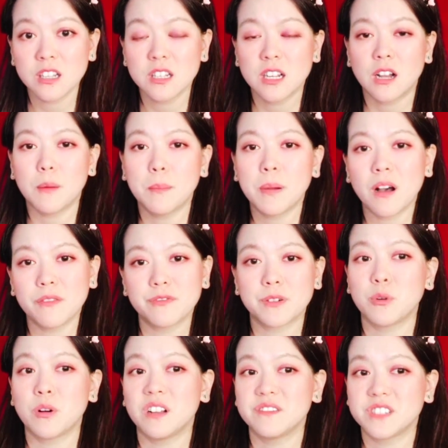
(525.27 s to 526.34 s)
Apart from what
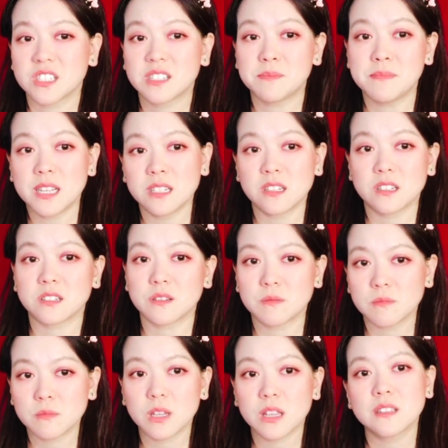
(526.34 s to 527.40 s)
I've just mentioned,
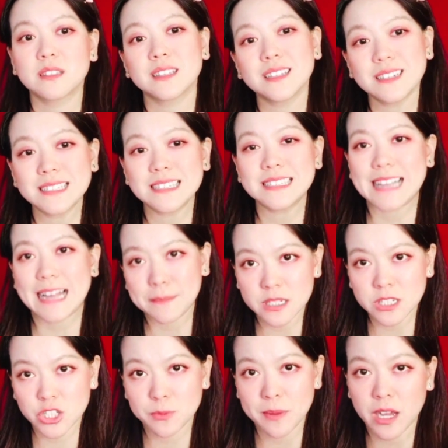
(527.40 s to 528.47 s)
when the skin is
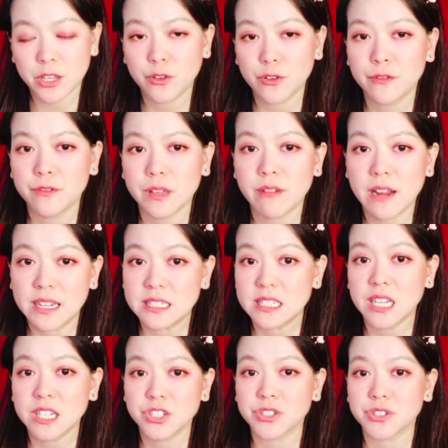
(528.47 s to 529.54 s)
damaged by UV
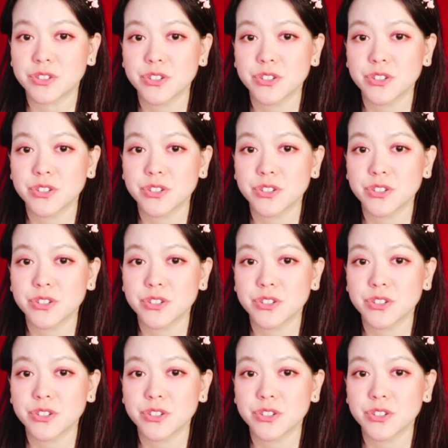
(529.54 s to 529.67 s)
radiation,